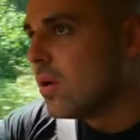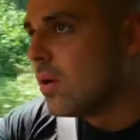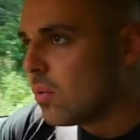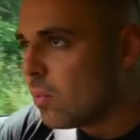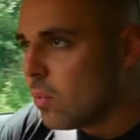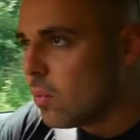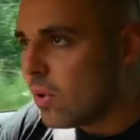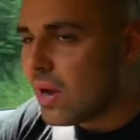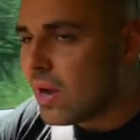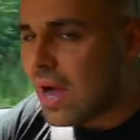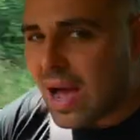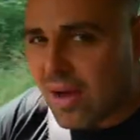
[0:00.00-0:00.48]

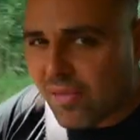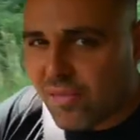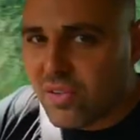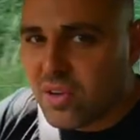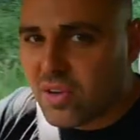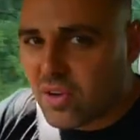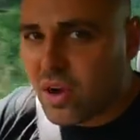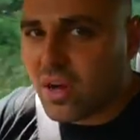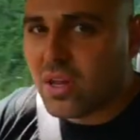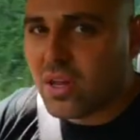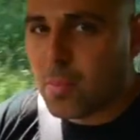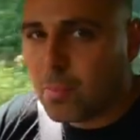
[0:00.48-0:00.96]
We're
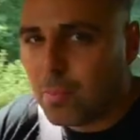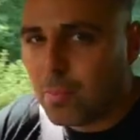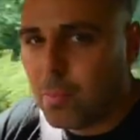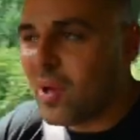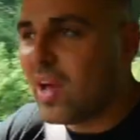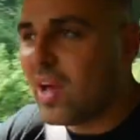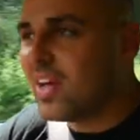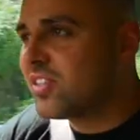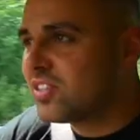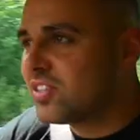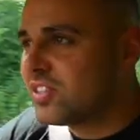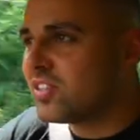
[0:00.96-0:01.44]
having like the
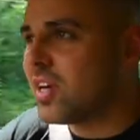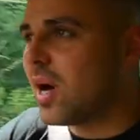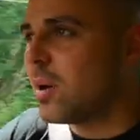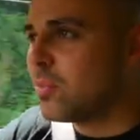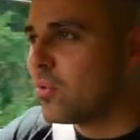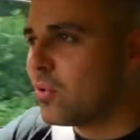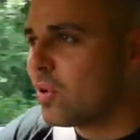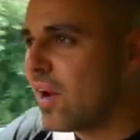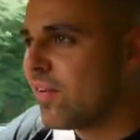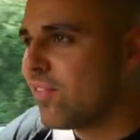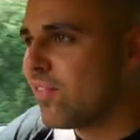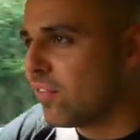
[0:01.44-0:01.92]
best
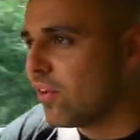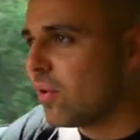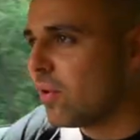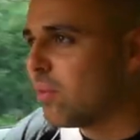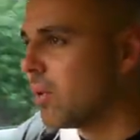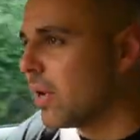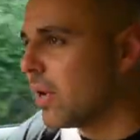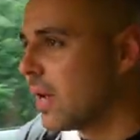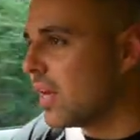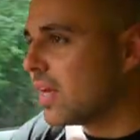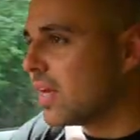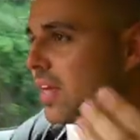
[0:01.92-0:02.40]
summer ever,
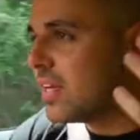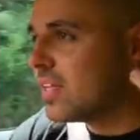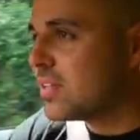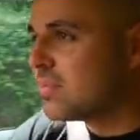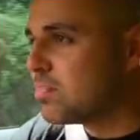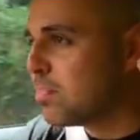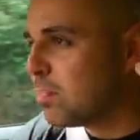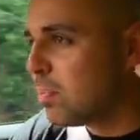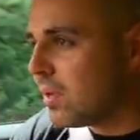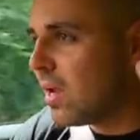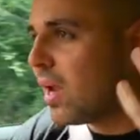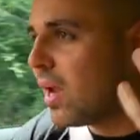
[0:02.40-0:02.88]
aren't we? It is
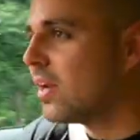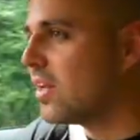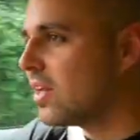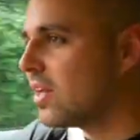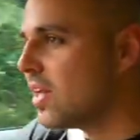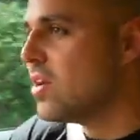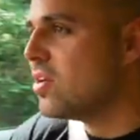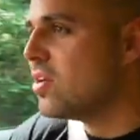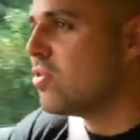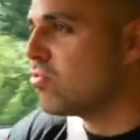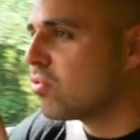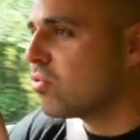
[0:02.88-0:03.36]

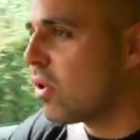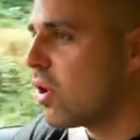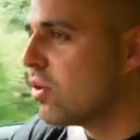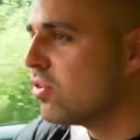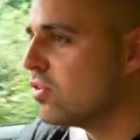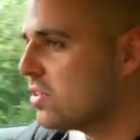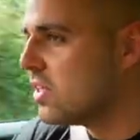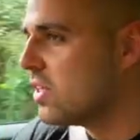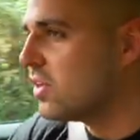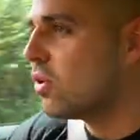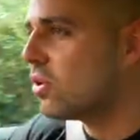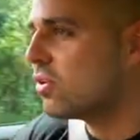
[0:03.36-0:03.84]
bloody
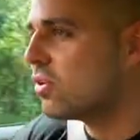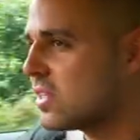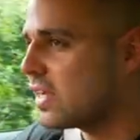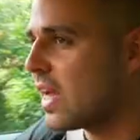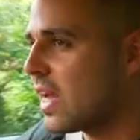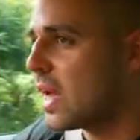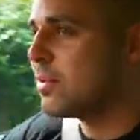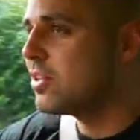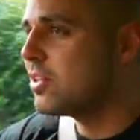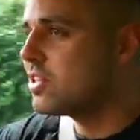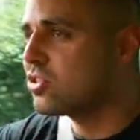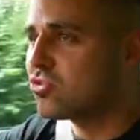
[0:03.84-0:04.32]
roasting hot
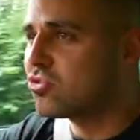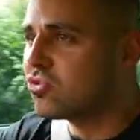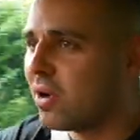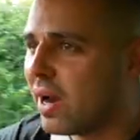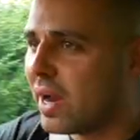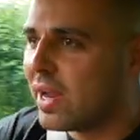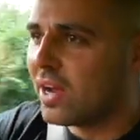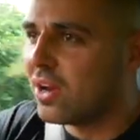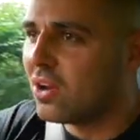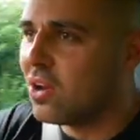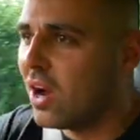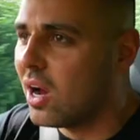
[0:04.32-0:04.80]
today, which is
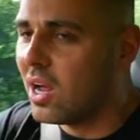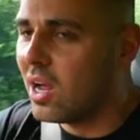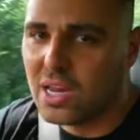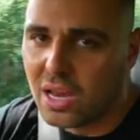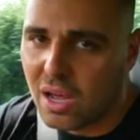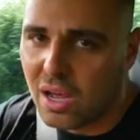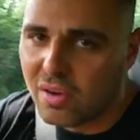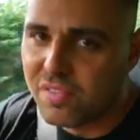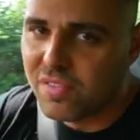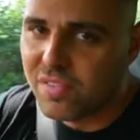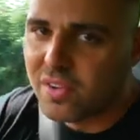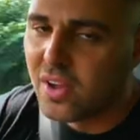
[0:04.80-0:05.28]
great. Like, I
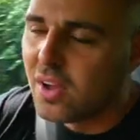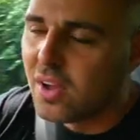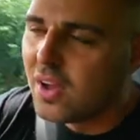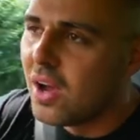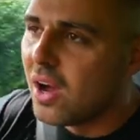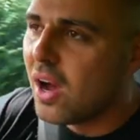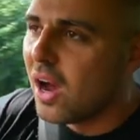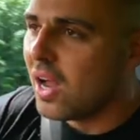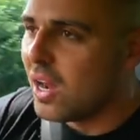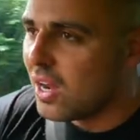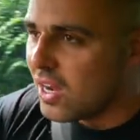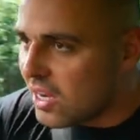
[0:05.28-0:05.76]
love
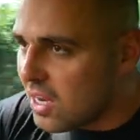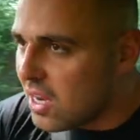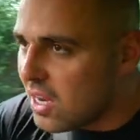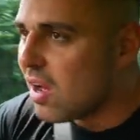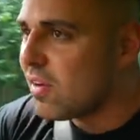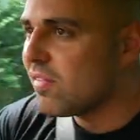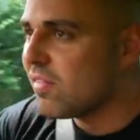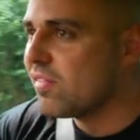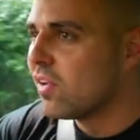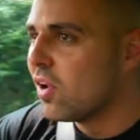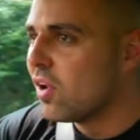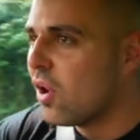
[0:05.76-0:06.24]

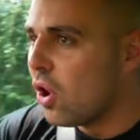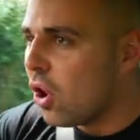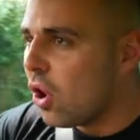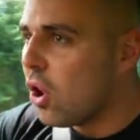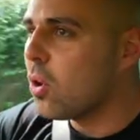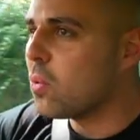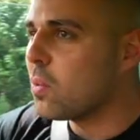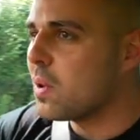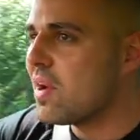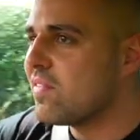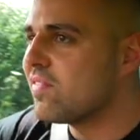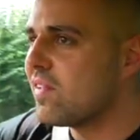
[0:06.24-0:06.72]

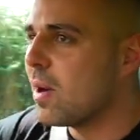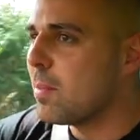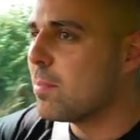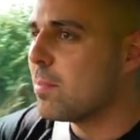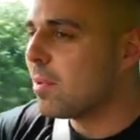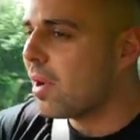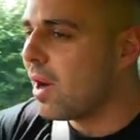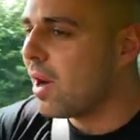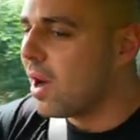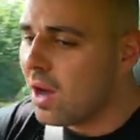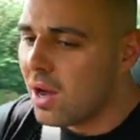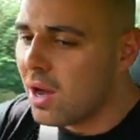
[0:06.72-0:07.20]
hot weather,
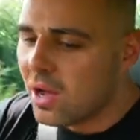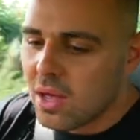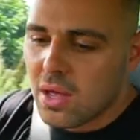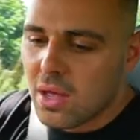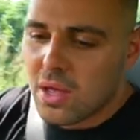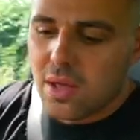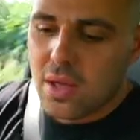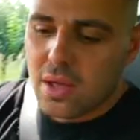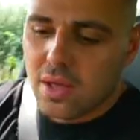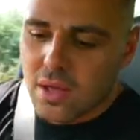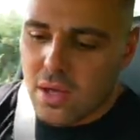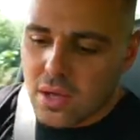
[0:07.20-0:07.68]
but
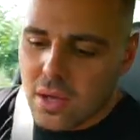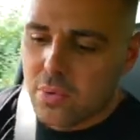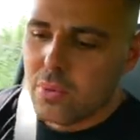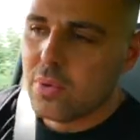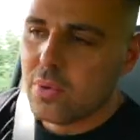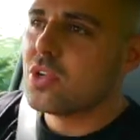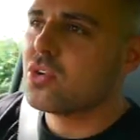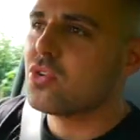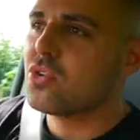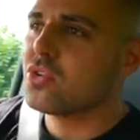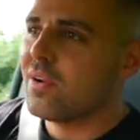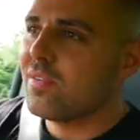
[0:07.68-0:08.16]

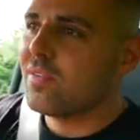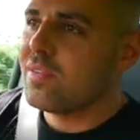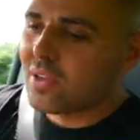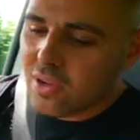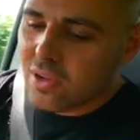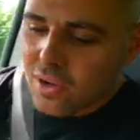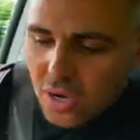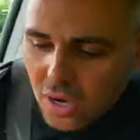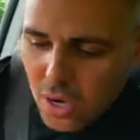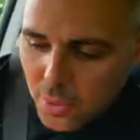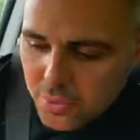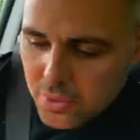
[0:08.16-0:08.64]
when you're driving a
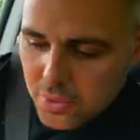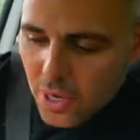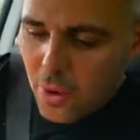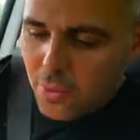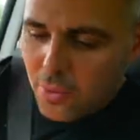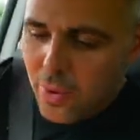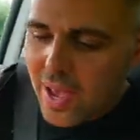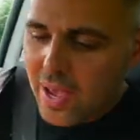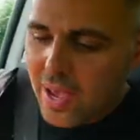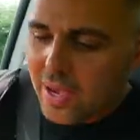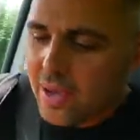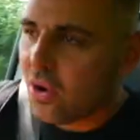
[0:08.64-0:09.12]
car with no
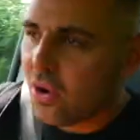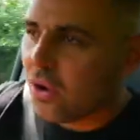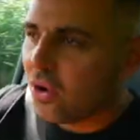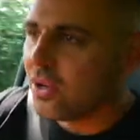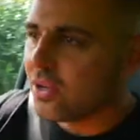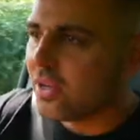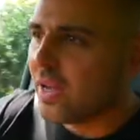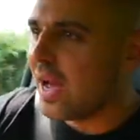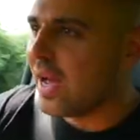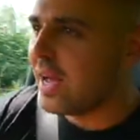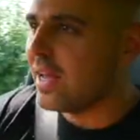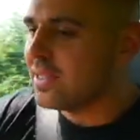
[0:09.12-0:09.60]

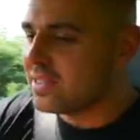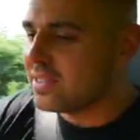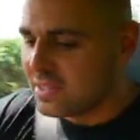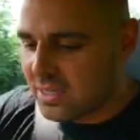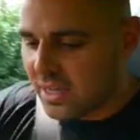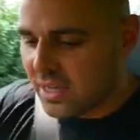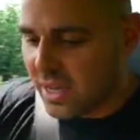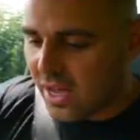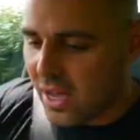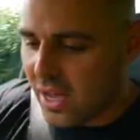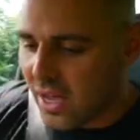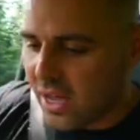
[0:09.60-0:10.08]
aircon and
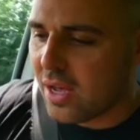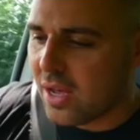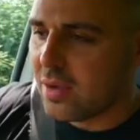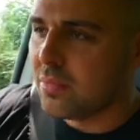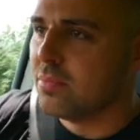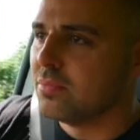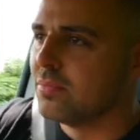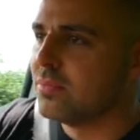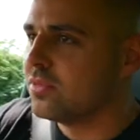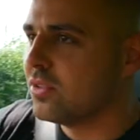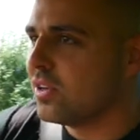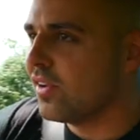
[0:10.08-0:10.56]

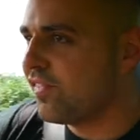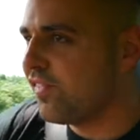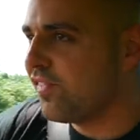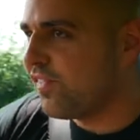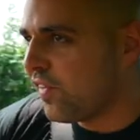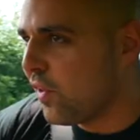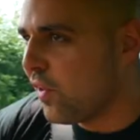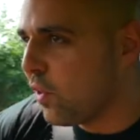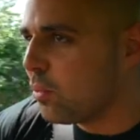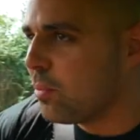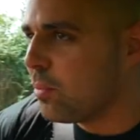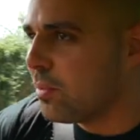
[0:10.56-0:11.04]
you're
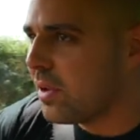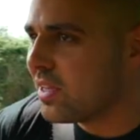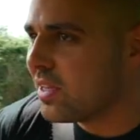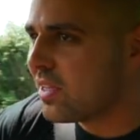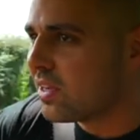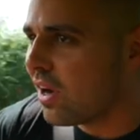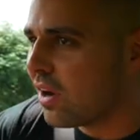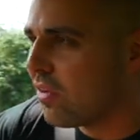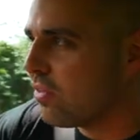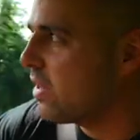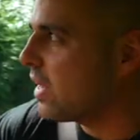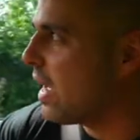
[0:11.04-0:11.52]
filming, you
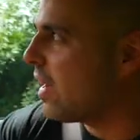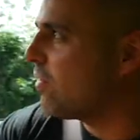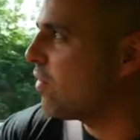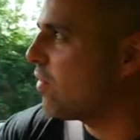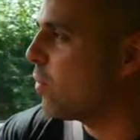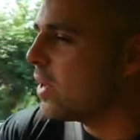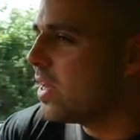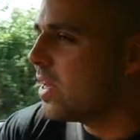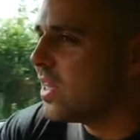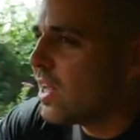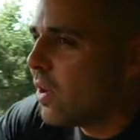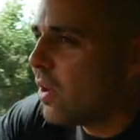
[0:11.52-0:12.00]
can't really have
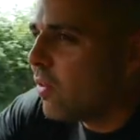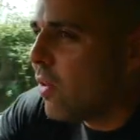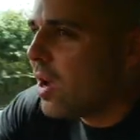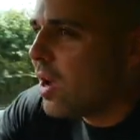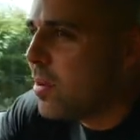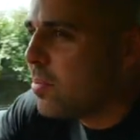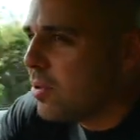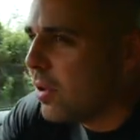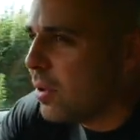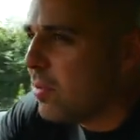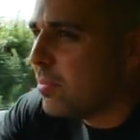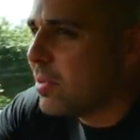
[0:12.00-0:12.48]
a window
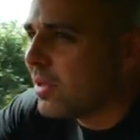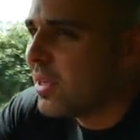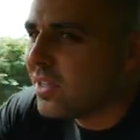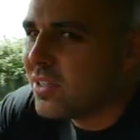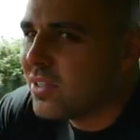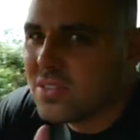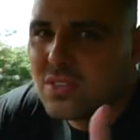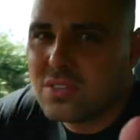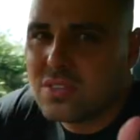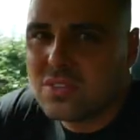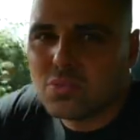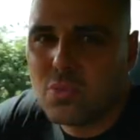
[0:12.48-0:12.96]
open
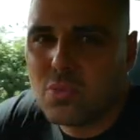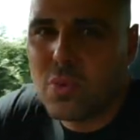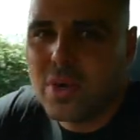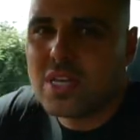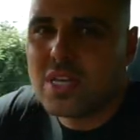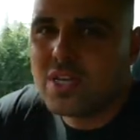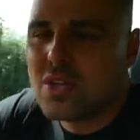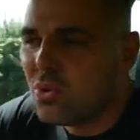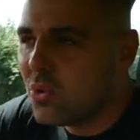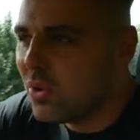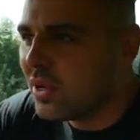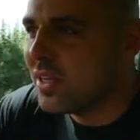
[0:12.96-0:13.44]
because
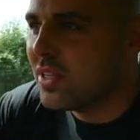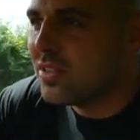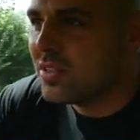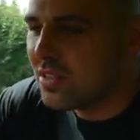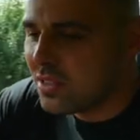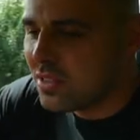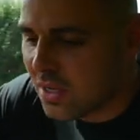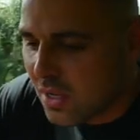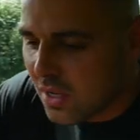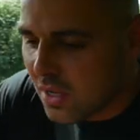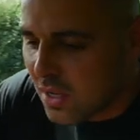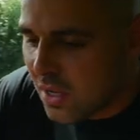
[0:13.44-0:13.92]
wind noise,